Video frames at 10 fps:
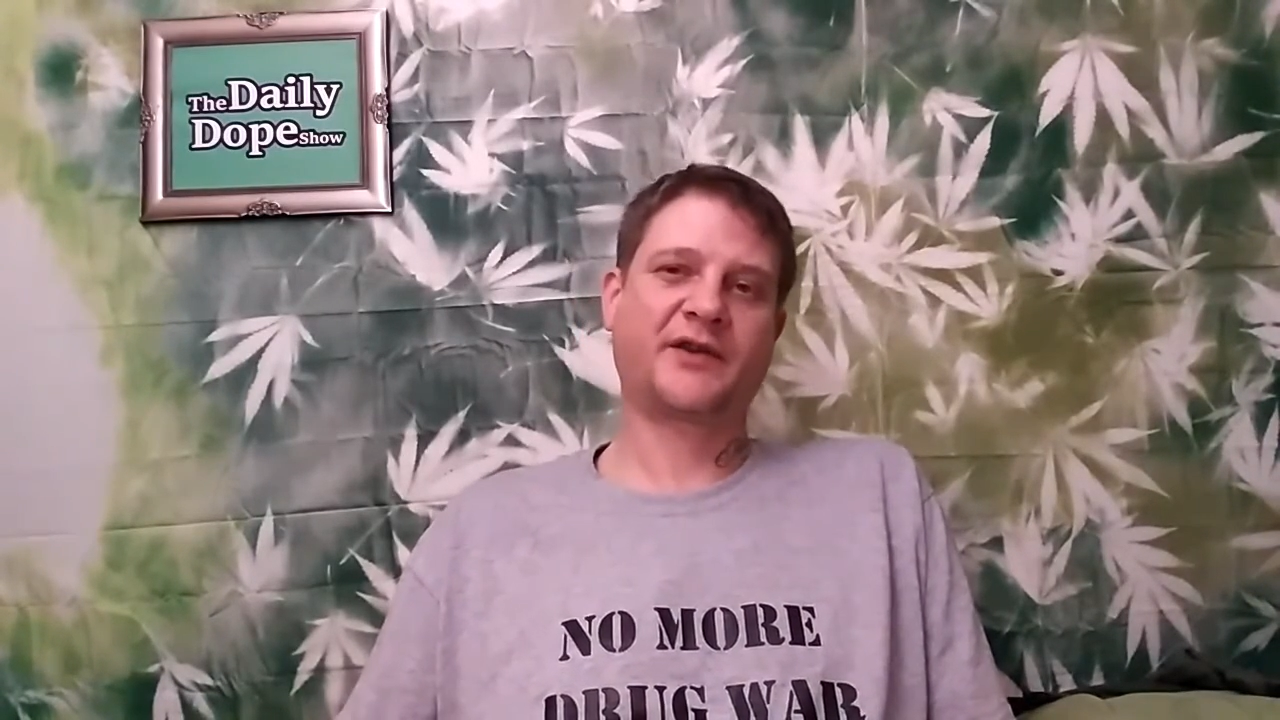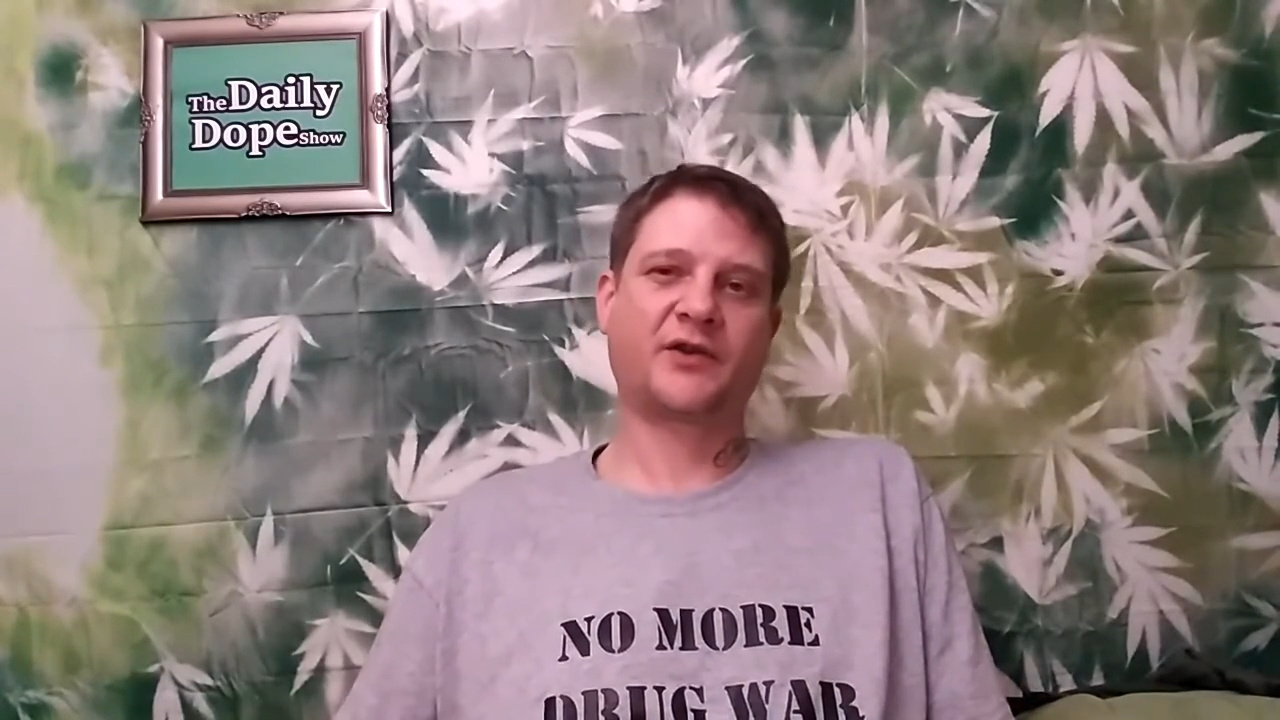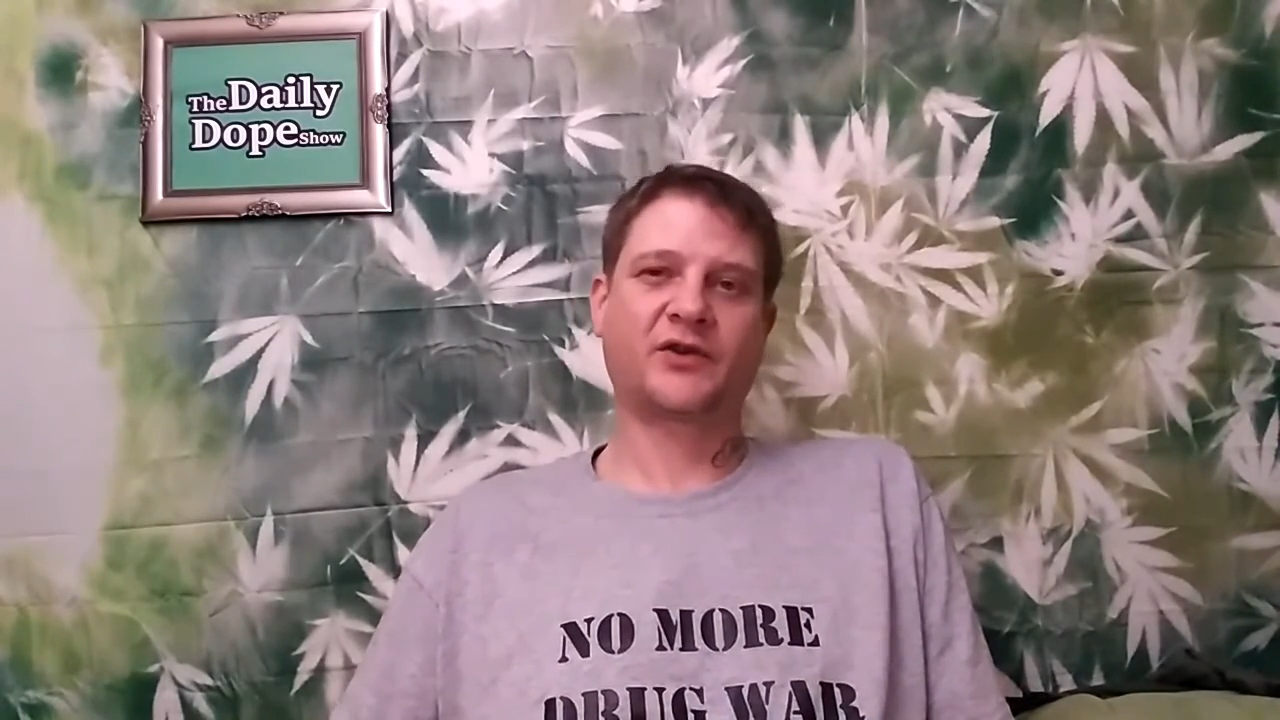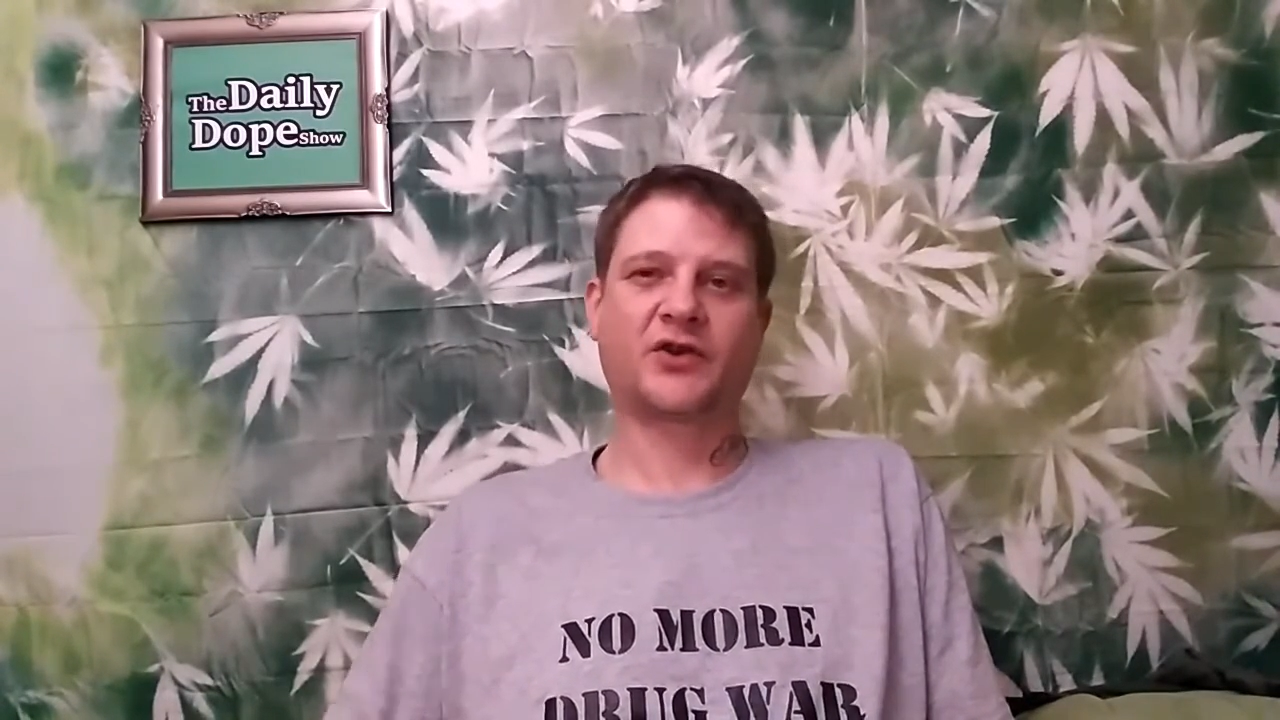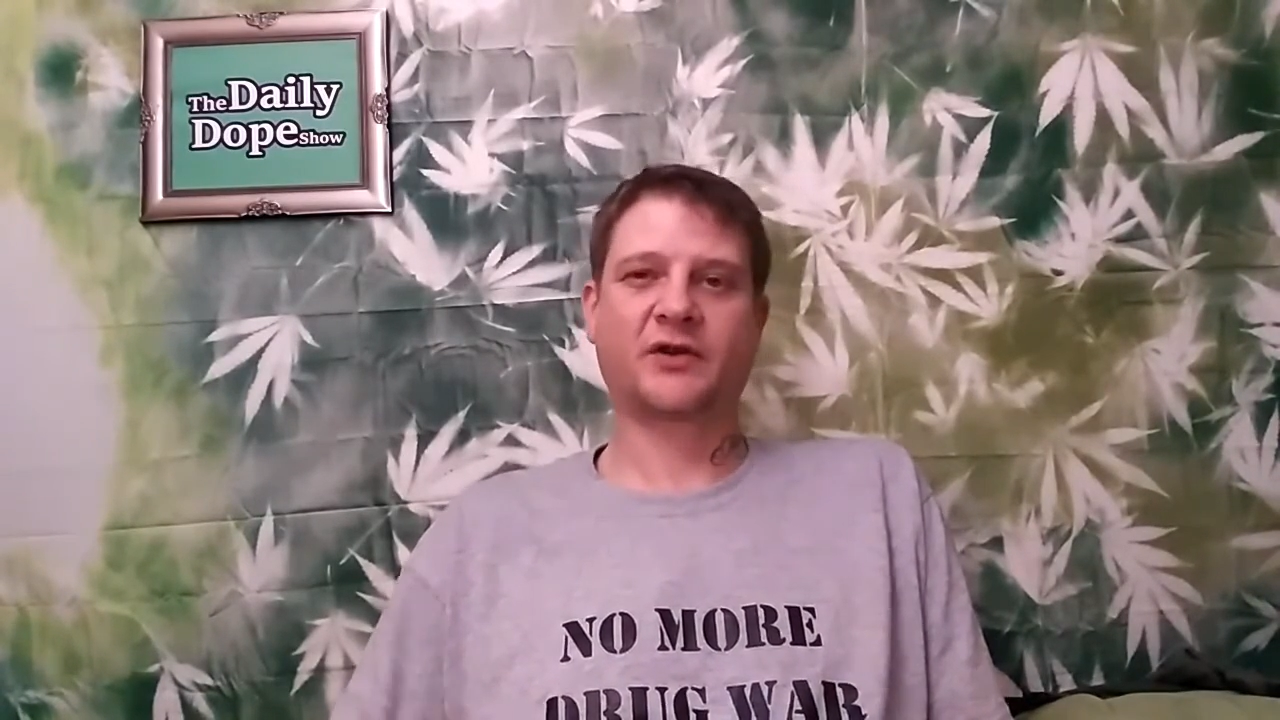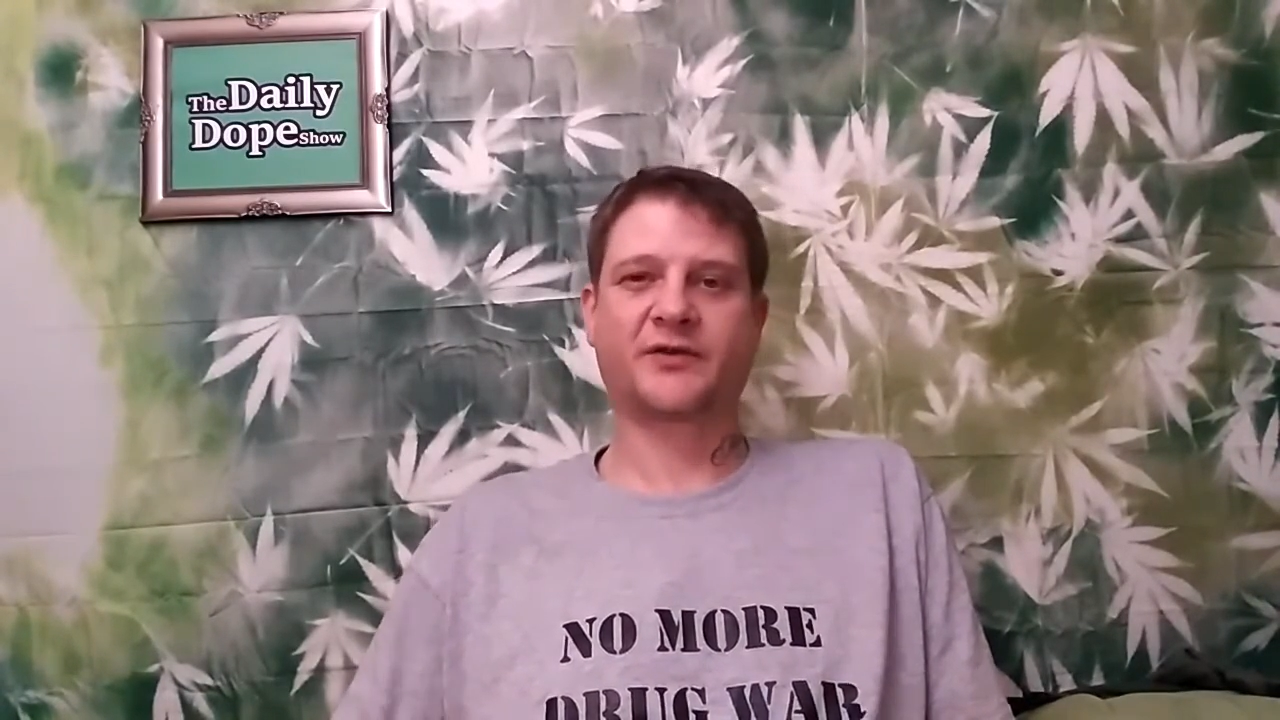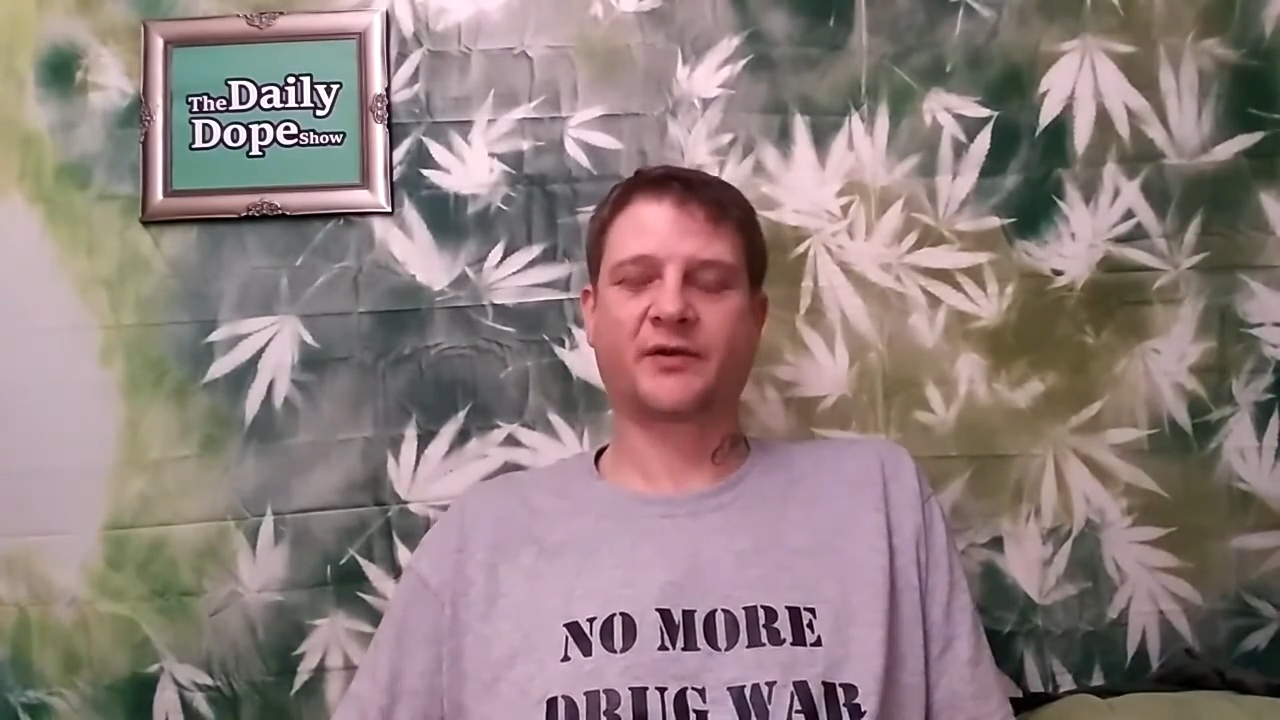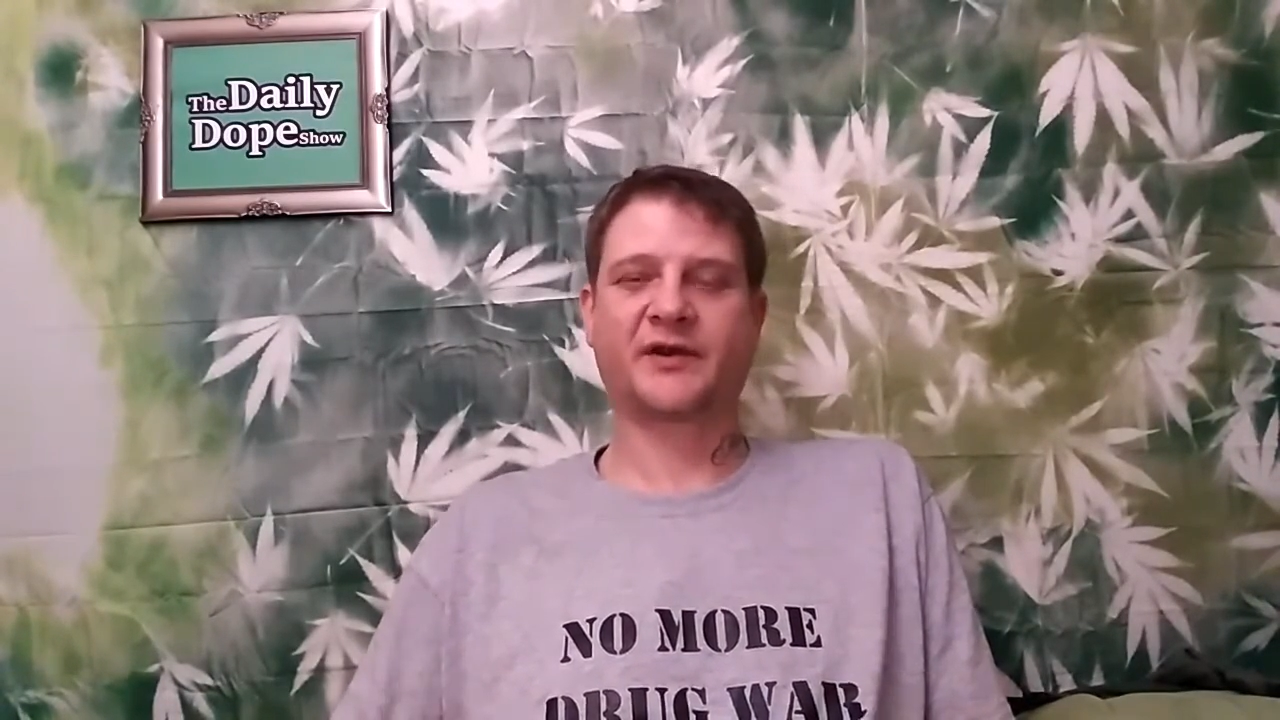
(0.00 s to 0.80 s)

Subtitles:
other drugs we're